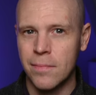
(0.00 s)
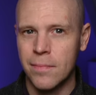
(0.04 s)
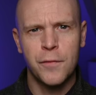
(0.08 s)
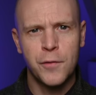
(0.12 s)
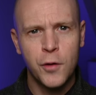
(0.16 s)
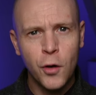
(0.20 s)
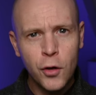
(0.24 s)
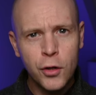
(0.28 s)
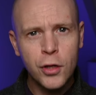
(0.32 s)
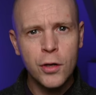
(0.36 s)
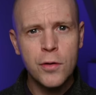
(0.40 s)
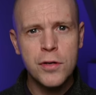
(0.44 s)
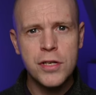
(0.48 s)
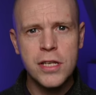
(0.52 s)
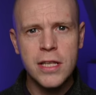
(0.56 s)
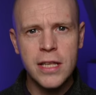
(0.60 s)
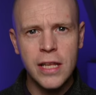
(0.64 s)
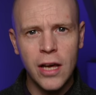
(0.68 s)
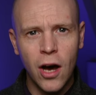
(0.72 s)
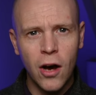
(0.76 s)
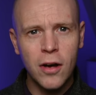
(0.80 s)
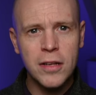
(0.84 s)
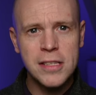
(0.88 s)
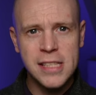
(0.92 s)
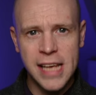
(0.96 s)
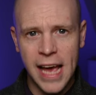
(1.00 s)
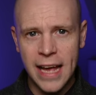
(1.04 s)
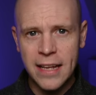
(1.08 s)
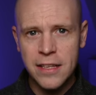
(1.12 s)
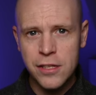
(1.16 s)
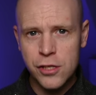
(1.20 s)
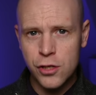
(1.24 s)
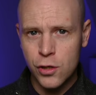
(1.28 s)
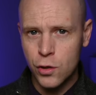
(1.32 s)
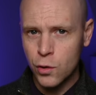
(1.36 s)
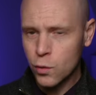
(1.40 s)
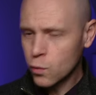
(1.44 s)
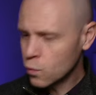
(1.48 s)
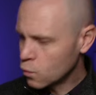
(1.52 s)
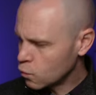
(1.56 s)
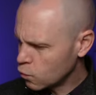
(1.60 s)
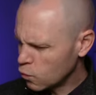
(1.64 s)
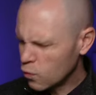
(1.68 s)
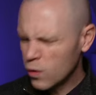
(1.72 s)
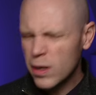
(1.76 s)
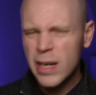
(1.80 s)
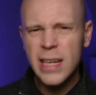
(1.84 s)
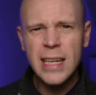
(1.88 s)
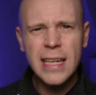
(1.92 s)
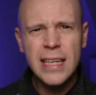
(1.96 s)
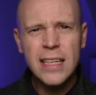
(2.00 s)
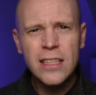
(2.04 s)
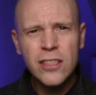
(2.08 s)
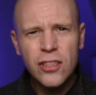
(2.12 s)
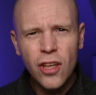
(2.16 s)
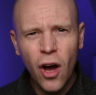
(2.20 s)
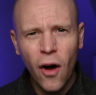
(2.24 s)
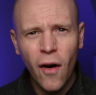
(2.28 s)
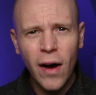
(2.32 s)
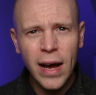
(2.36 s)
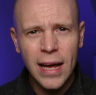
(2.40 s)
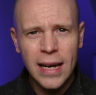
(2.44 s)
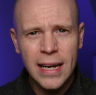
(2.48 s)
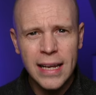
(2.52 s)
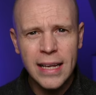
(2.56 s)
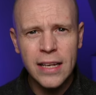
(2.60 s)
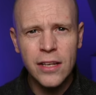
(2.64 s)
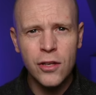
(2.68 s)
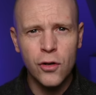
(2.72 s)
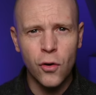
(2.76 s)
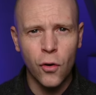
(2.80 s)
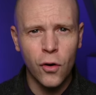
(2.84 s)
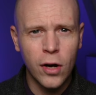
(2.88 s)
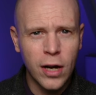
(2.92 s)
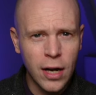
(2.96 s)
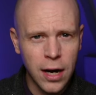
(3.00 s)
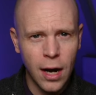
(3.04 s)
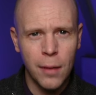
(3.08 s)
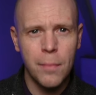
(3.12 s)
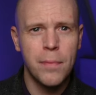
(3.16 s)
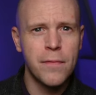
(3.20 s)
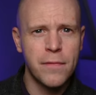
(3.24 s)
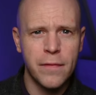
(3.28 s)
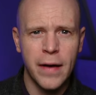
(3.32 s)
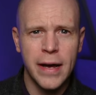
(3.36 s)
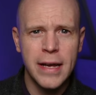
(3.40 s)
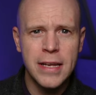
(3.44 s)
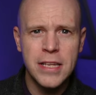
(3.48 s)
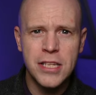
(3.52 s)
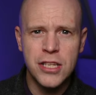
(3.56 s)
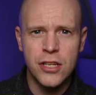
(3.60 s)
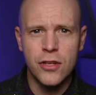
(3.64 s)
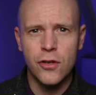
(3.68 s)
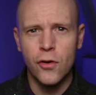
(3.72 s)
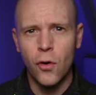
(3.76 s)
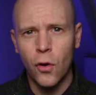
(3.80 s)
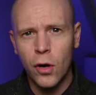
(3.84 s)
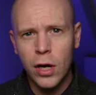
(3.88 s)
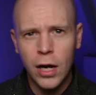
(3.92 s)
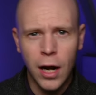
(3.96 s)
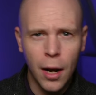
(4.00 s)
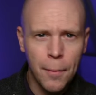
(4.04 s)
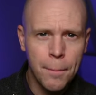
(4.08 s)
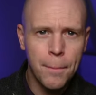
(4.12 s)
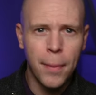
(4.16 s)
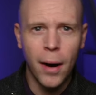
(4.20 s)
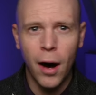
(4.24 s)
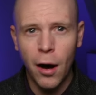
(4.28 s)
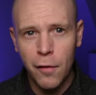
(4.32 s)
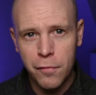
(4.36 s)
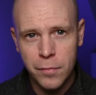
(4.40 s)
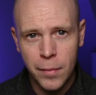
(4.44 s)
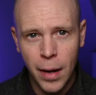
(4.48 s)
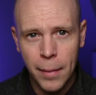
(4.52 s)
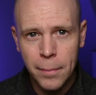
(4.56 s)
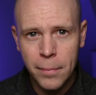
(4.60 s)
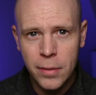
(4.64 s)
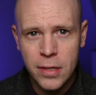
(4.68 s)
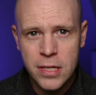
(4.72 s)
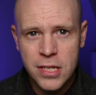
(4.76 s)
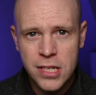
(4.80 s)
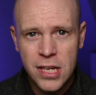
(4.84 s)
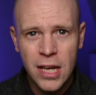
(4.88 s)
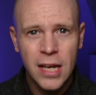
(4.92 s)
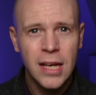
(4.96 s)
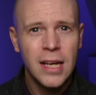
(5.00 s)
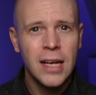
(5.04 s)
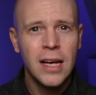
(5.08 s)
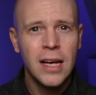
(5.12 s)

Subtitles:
If you're using the R10 to really dial in your club face and your club path numbers,